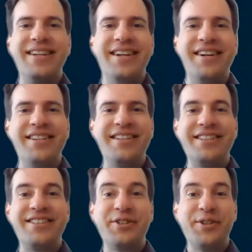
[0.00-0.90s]
Yeah,
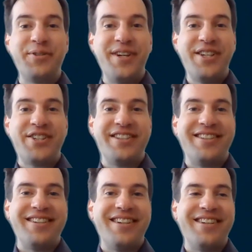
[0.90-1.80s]
that's a good
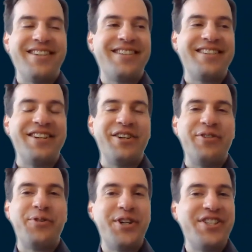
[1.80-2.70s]
question. And
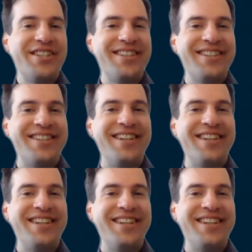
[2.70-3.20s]
fortunately,